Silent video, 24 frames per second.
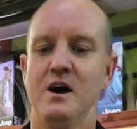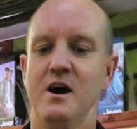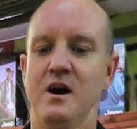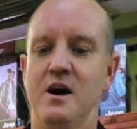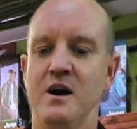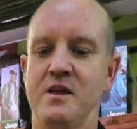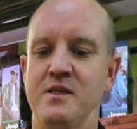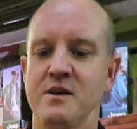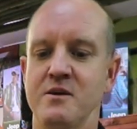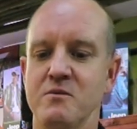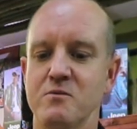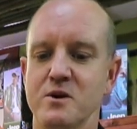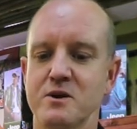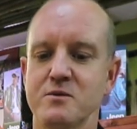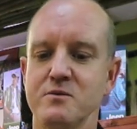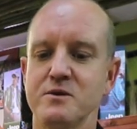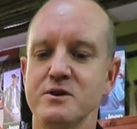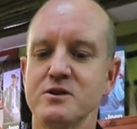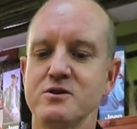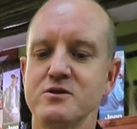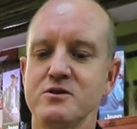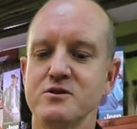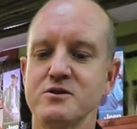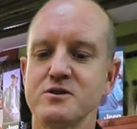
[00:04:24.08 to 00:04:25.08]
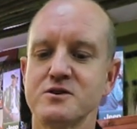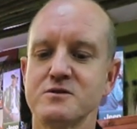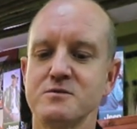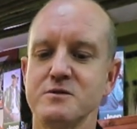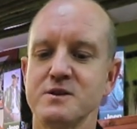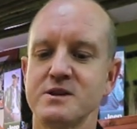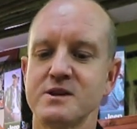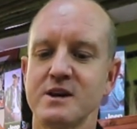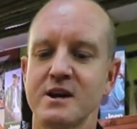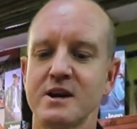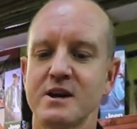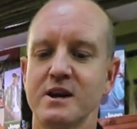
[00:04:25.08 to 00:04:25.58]
And then what we do is
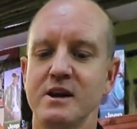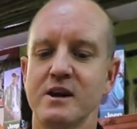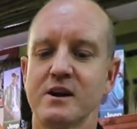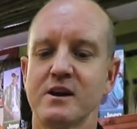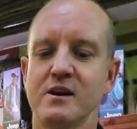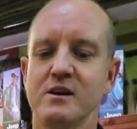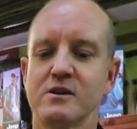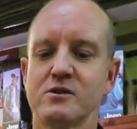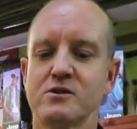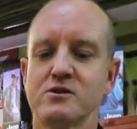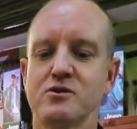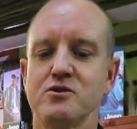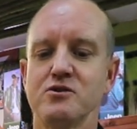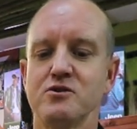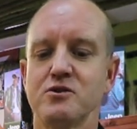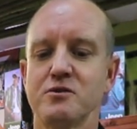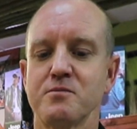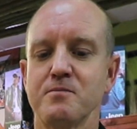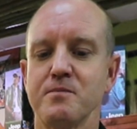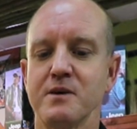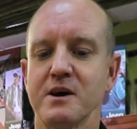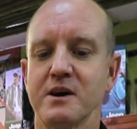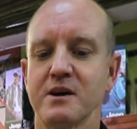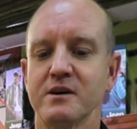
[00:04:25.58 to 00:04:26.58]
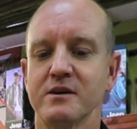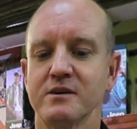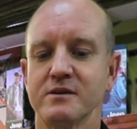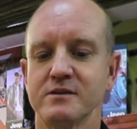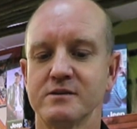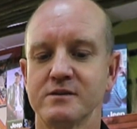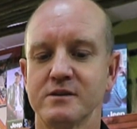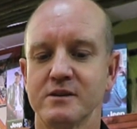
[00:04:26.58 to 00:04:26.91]
we take a little toothpick